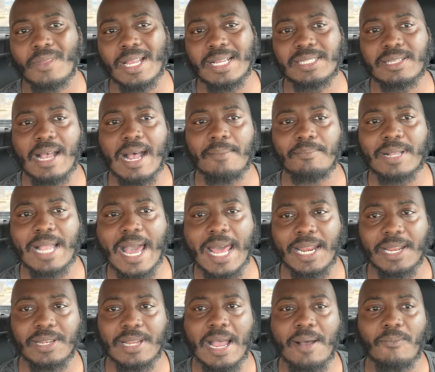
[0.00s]
And so I'm
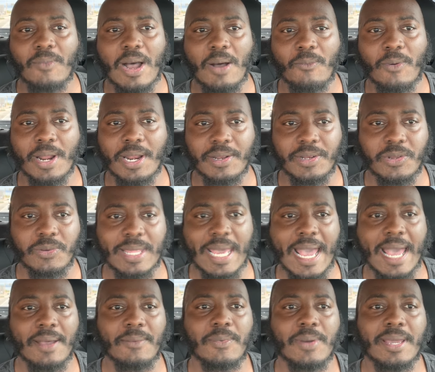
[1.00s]
kind of i want to do
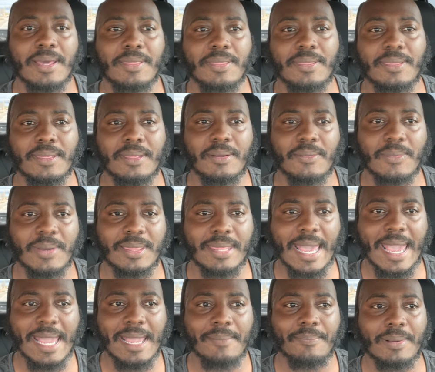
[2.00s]
that. In with, two miles, with
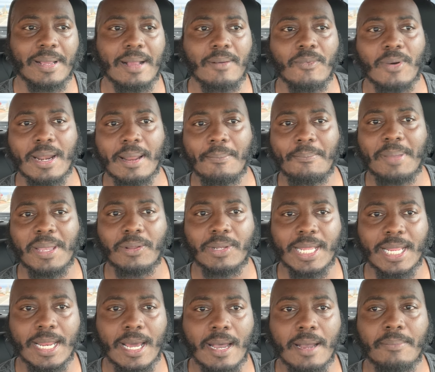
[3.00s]
take eight. exit I 12
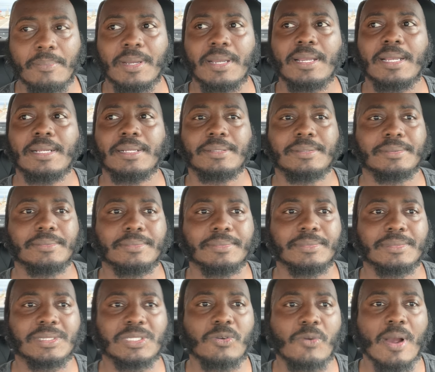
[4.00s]
build it up Exchange Parkway.
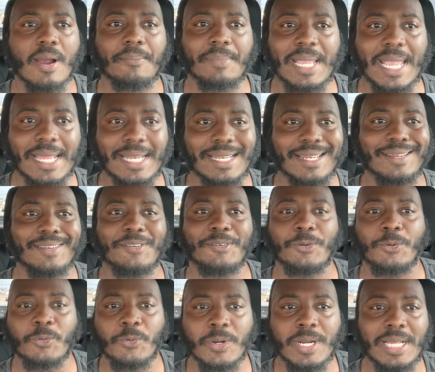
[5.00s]
To where I'm
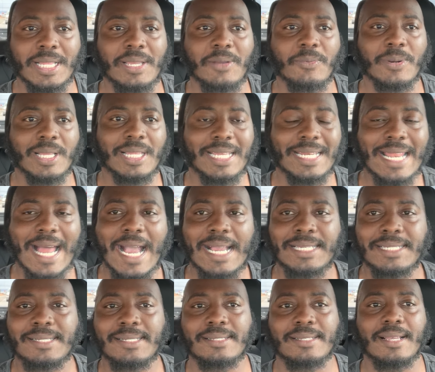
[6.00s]
getting really really
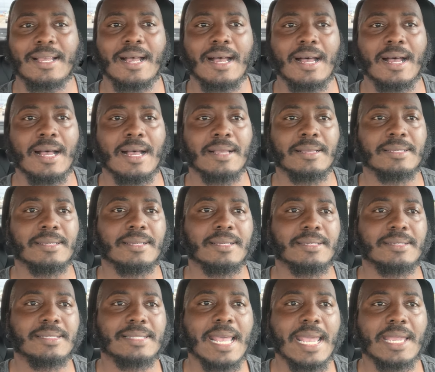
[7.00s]
nice uh,
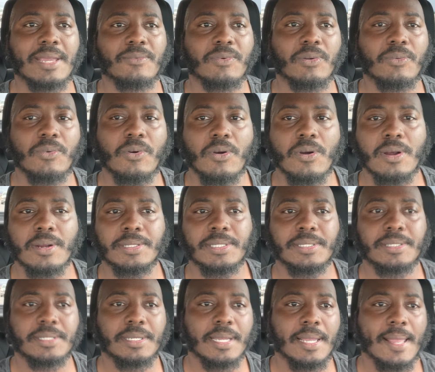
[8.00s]
staking
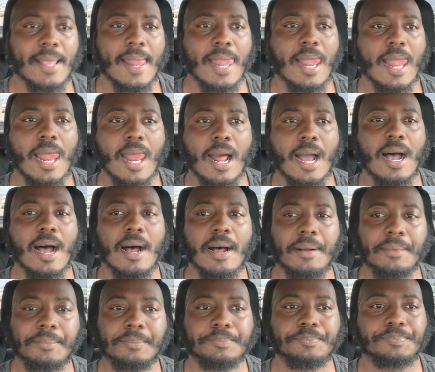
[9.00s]
rewards,
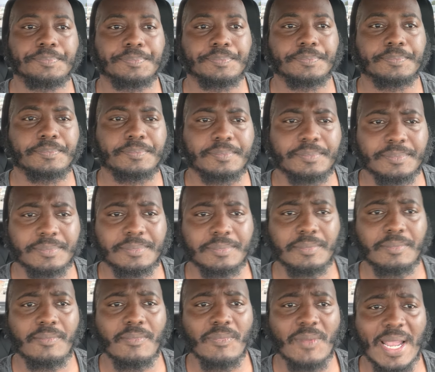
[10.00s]
um,
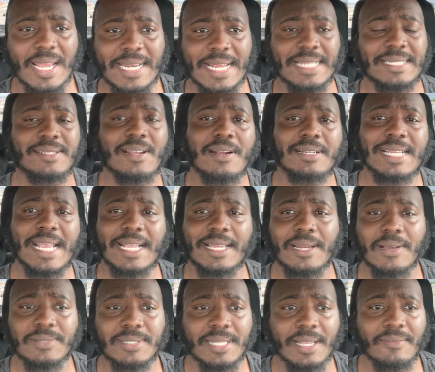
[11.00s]
and then start
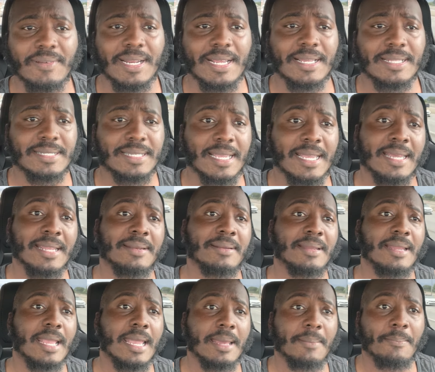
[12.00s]
taking those dividends
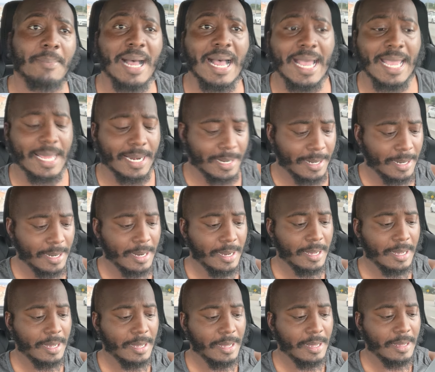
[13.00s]
and and buying
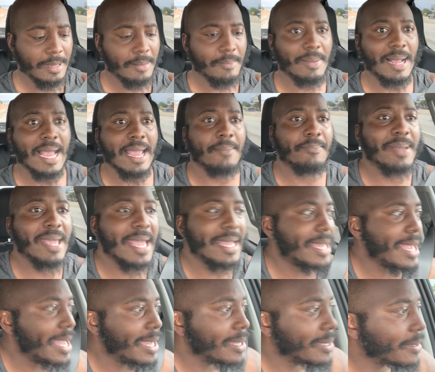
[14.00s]
buying
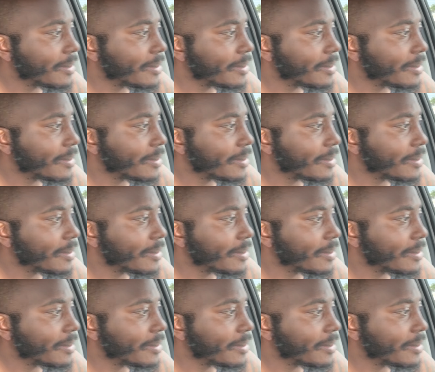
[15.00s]
pancake,